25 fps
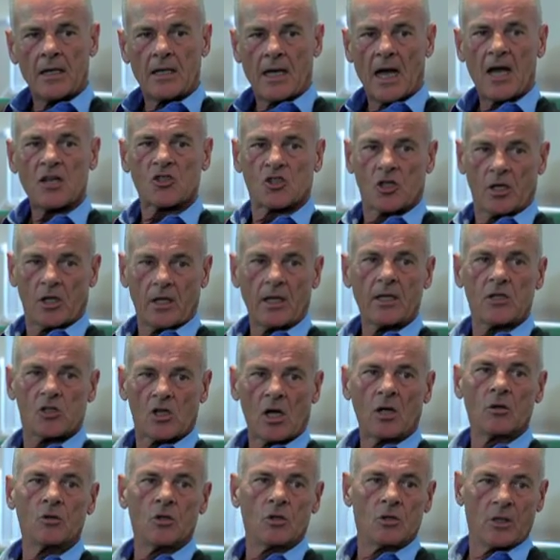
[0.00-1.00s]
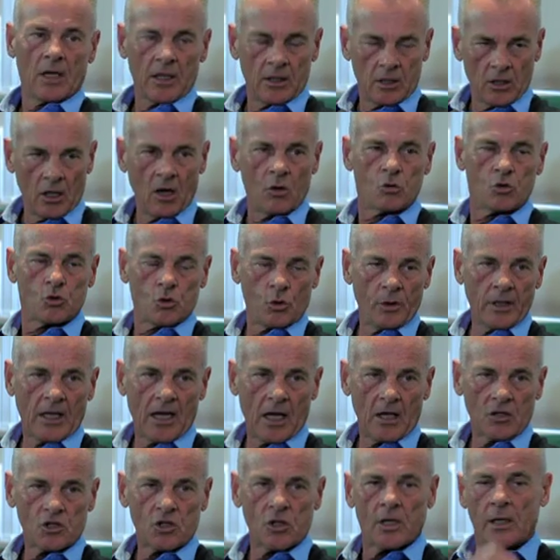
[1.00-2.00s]
In custody, so they could hold you in
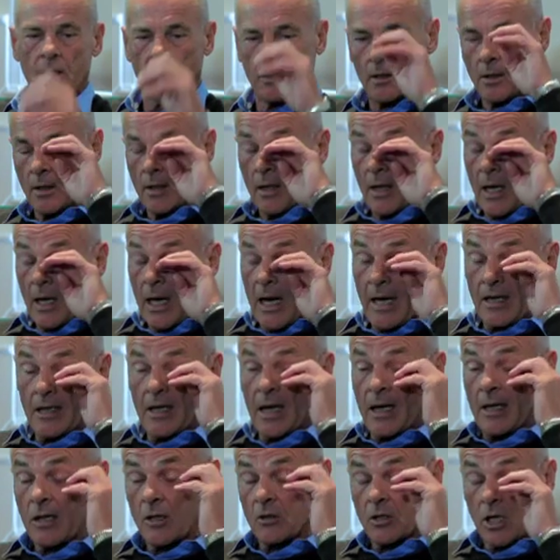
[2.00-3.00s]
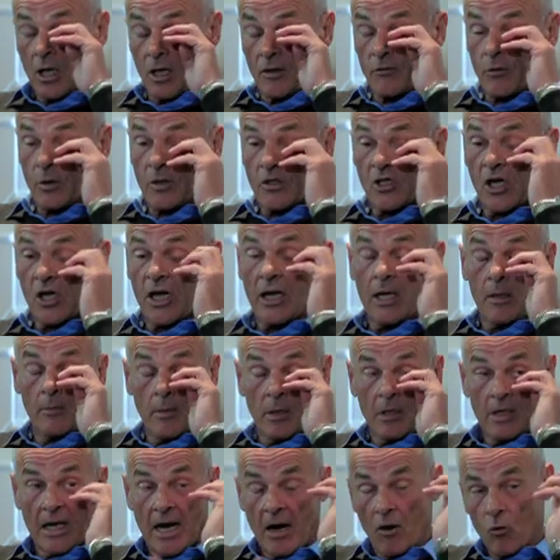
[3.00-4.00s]
custody. And I don't know if we said it,
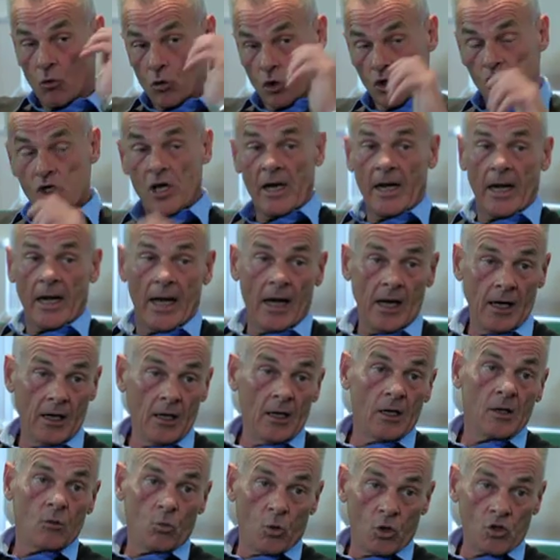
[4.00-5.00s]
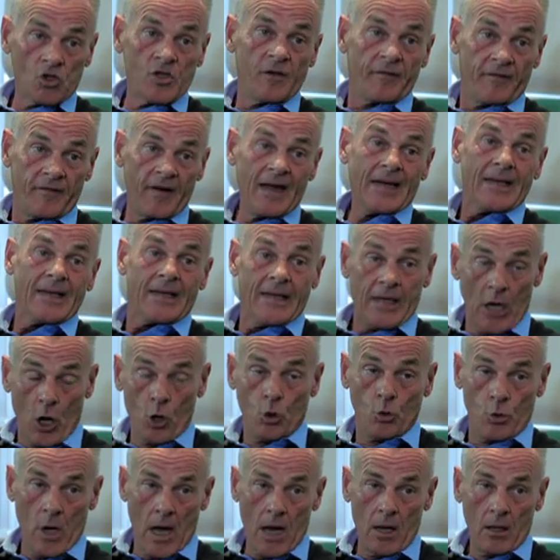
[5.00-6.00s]
but Carol Kazir was in fact the
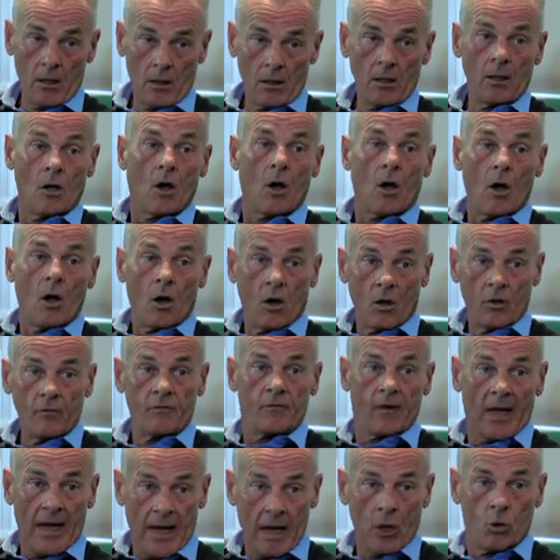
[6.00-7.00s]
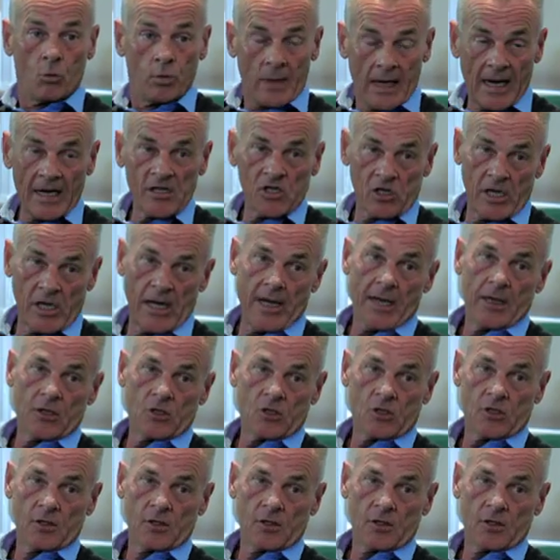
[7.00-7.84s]
owner of Elm Guest House.